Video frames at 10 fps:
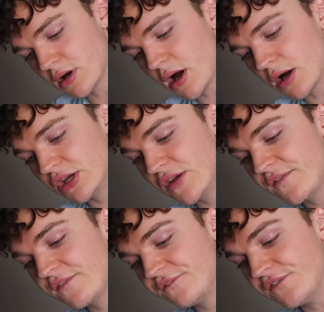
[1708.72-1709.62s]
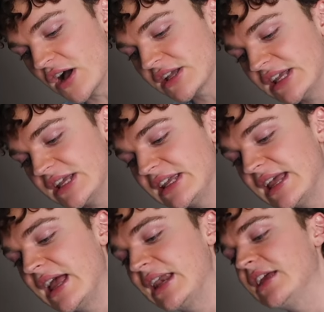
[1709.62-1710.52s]
Are you fucking
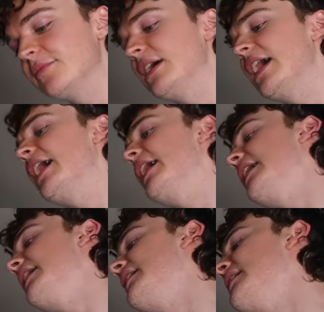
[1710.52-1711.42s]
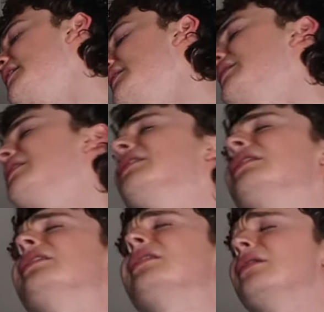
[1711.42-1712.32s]
kidding
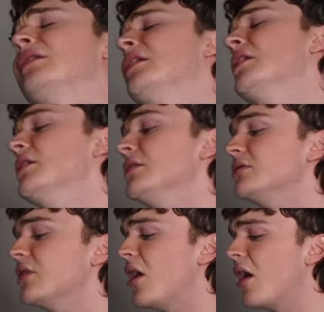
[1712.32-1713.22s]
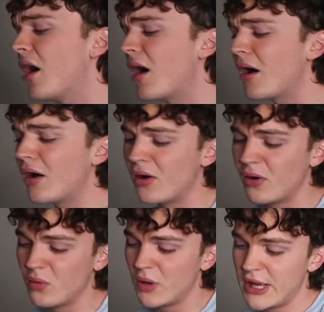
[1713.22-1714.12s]
me?
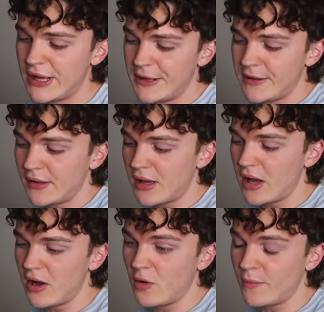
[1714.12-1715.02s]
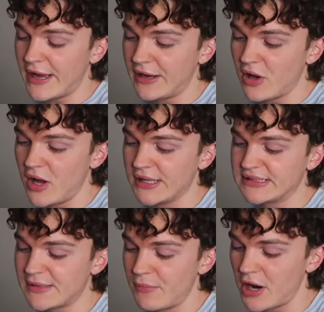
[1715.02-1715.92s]
No! Oh my god,
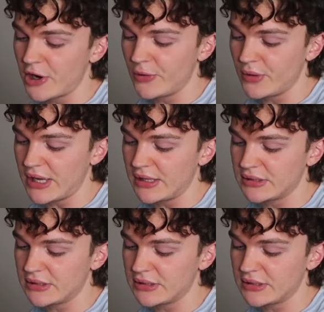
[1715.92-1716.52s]
tomorrow